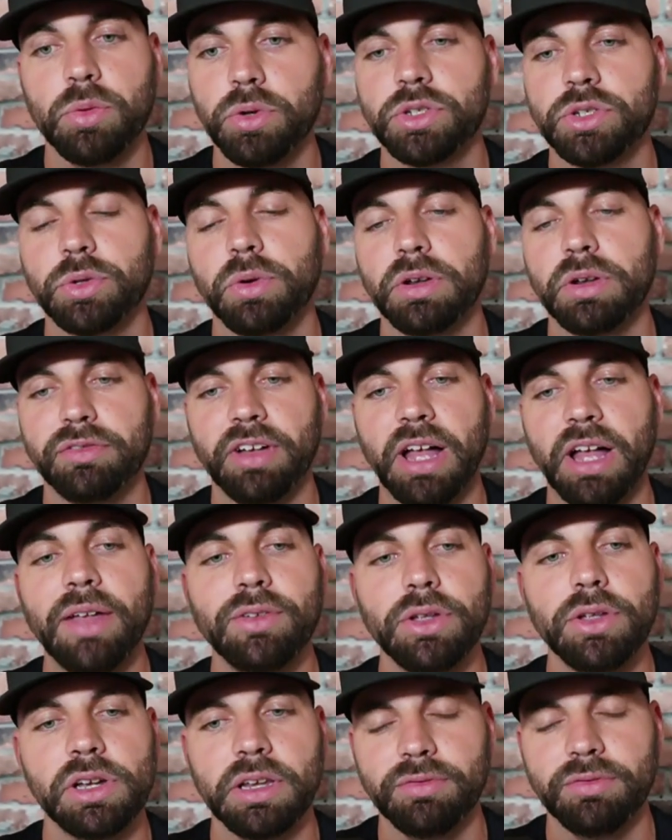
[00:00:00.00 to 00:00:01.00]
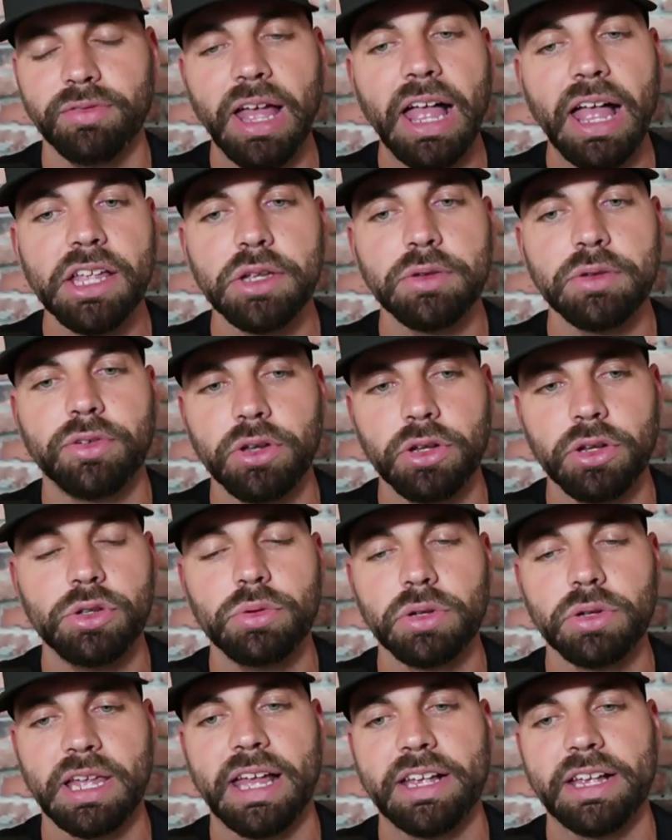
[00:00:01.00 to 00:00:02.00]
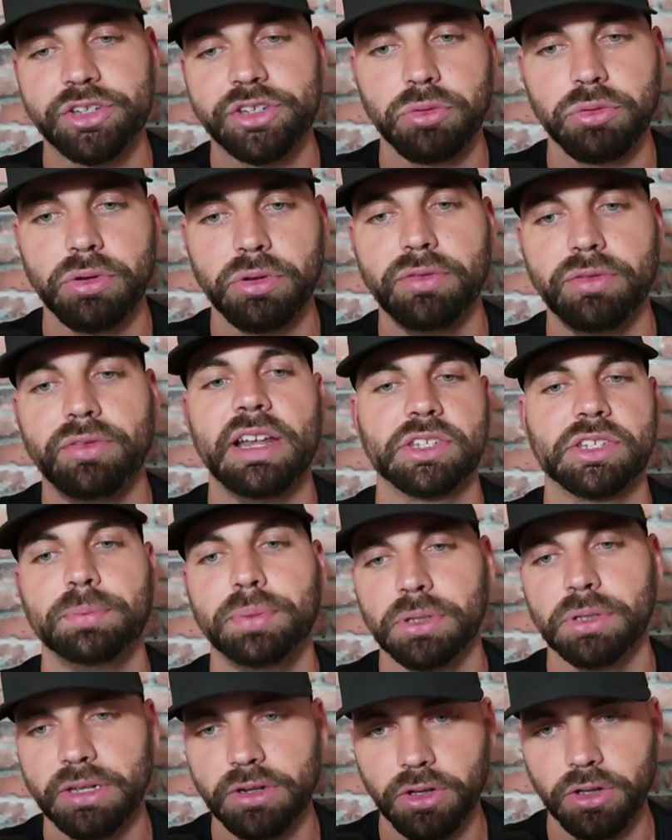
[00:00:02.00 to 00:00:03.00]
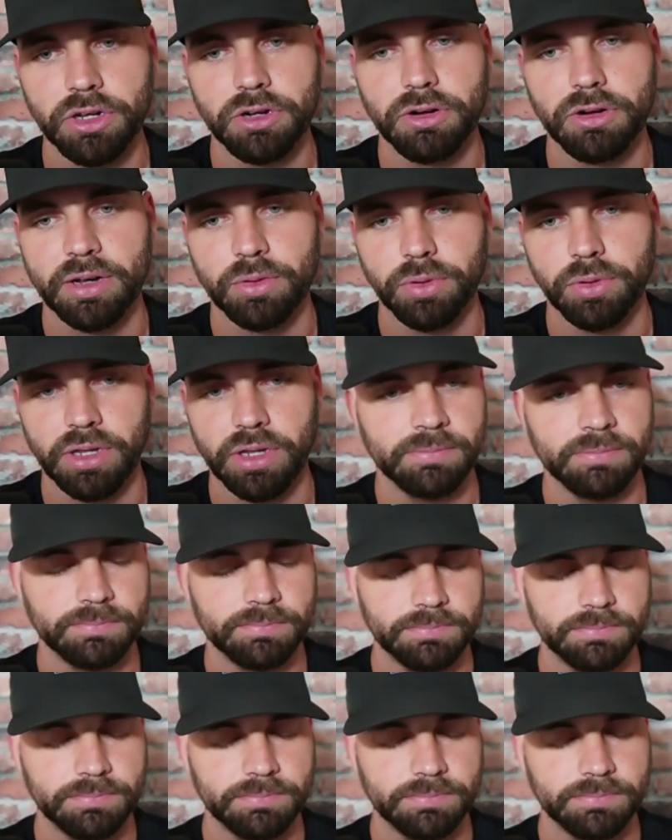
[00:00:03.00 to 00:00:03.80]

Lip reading: 125 unit in value for you to do a cash out refinance to pull out all your equity.